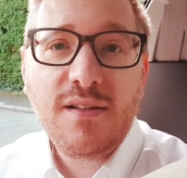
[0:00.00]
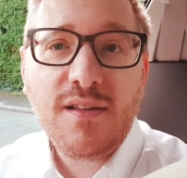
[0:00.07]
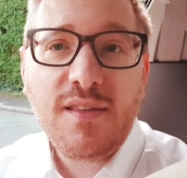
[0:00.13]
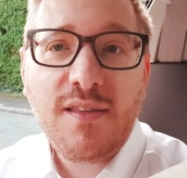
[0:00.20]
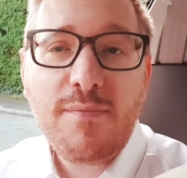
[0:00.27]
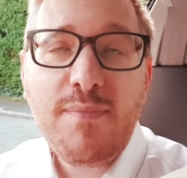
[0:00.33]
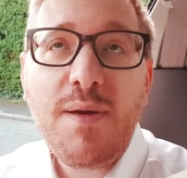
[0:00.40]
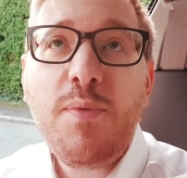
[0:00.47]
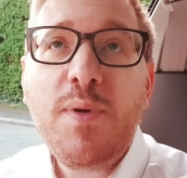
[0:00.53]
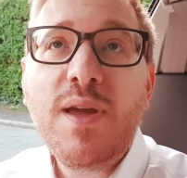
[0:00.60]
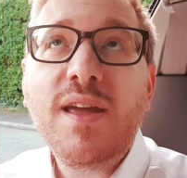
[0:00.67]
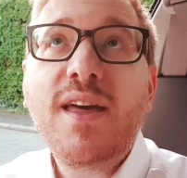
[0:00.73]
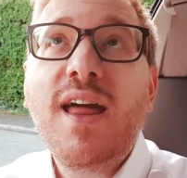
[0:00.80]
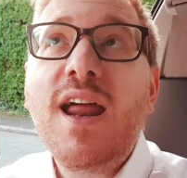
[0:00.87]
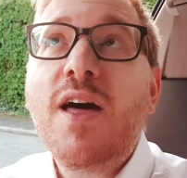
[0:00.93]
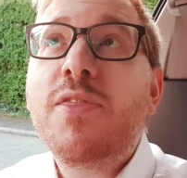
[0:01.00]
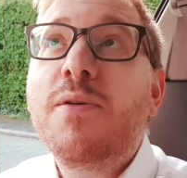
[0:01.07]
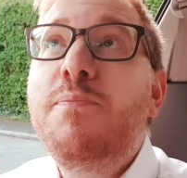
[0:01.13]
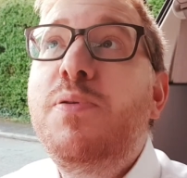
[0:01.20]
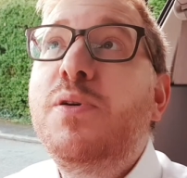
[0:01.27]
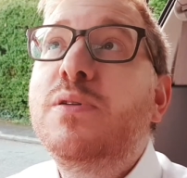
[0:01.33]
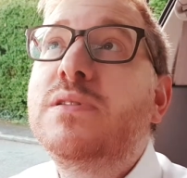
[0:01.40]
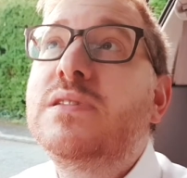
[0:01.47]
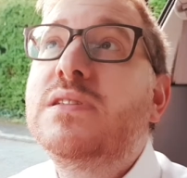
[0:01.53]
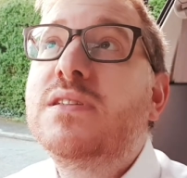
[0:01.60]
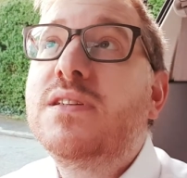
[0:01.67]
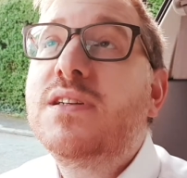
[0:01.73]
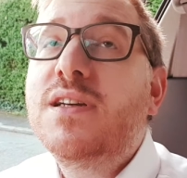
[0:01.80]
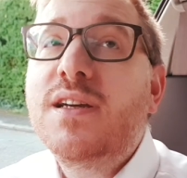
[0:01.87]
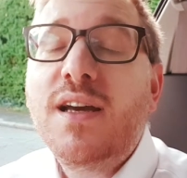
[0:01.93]
then maybe we can get out the boot
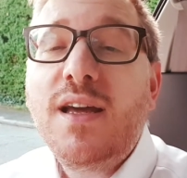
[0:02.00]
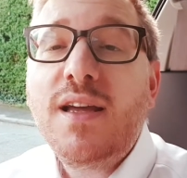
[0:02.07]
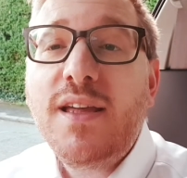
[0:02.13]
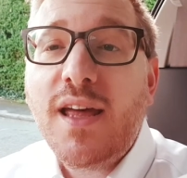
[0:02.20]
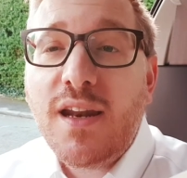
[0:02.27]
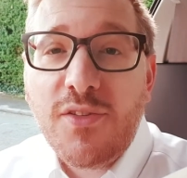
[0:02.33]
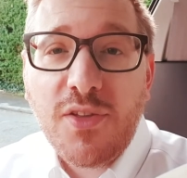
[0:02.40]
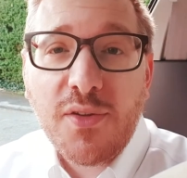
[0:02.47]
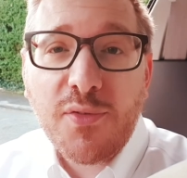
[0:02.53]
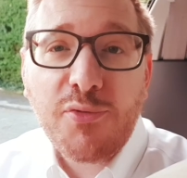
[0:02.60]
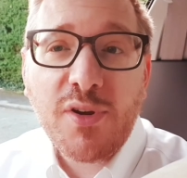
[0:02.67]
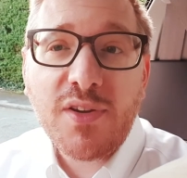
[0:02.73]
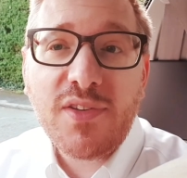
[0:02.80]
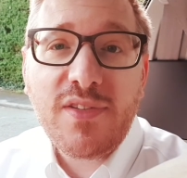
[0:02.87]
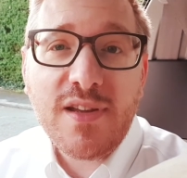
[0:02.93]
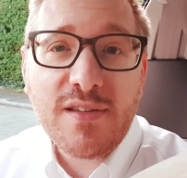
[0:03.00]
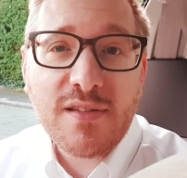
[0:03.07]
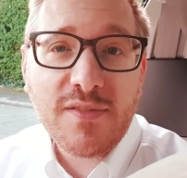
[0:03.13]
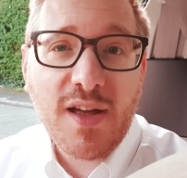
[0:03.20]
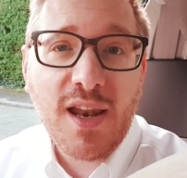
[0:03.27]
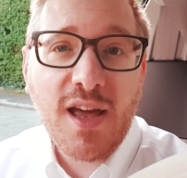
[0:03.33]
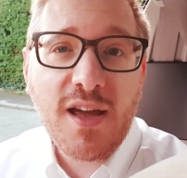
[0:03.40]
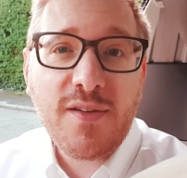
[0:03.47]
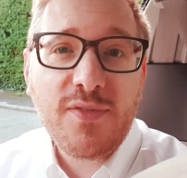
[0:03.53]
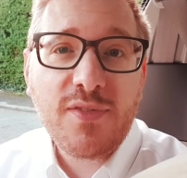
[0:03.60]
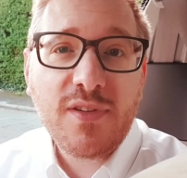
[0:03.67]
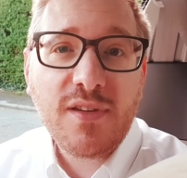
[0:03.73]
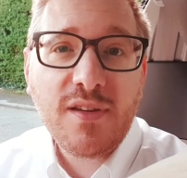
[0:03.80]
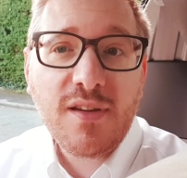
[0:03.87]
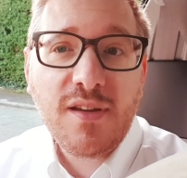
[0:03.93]
and get into the front seat of our
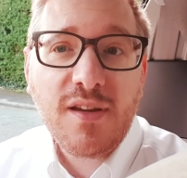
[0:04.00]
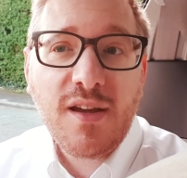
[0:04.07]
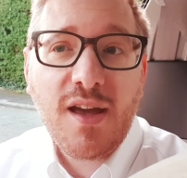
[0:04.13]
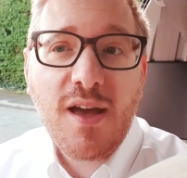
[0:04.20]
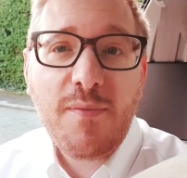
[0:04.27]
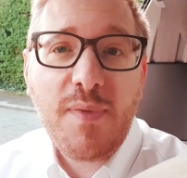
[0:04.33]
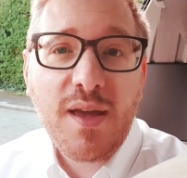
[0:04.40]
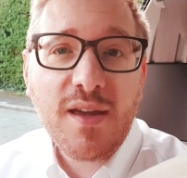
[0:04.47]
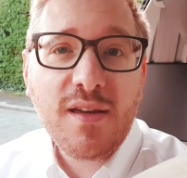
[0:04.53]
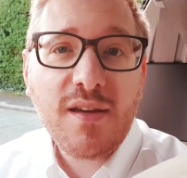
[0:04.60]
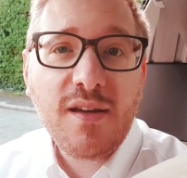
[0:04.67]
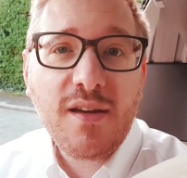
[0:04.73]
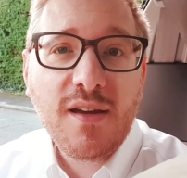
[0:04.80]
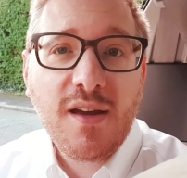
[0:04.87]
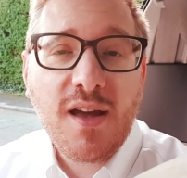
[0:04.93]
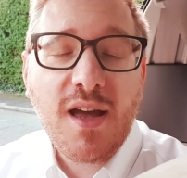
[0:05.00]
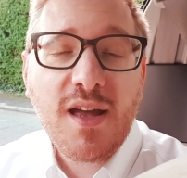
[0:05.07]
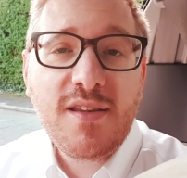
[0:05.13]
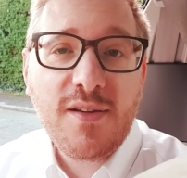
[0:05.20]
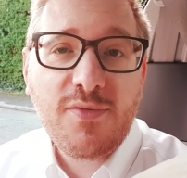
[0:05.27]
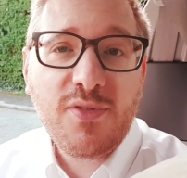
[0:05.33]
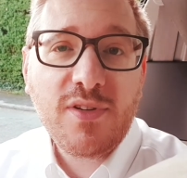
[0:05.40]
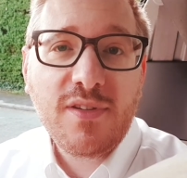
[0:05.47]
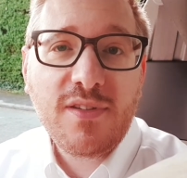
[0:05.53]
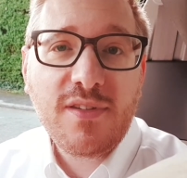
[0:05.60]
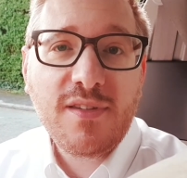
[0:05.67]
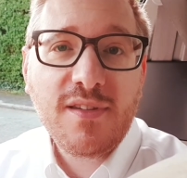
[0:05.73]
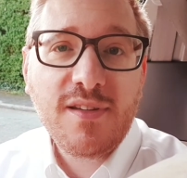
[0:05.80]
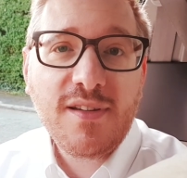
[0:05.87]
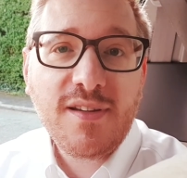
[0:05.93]
lives and make a
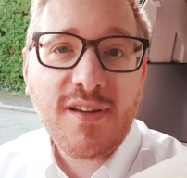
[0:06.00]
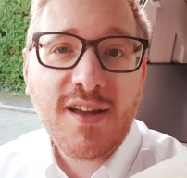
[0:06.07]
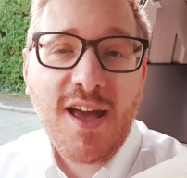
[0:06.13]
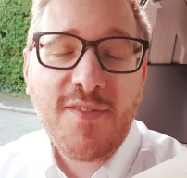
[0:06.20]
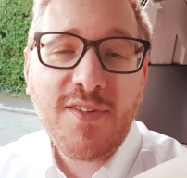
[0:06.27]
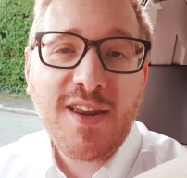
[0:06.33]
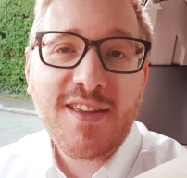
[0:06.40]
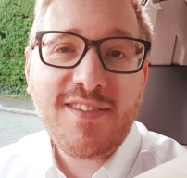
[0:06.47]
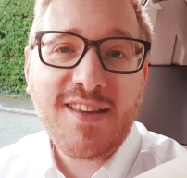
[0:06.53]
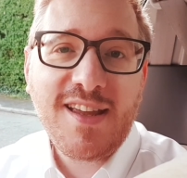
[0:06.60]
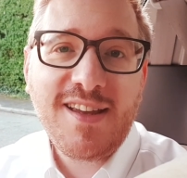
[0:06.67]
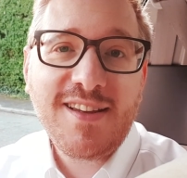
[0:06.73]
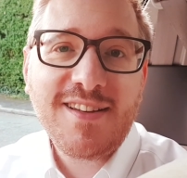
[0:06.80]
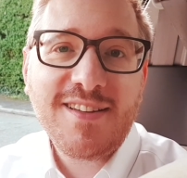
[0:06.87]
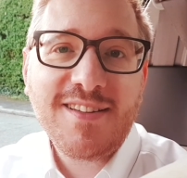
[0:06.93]
difference. Have a nice day.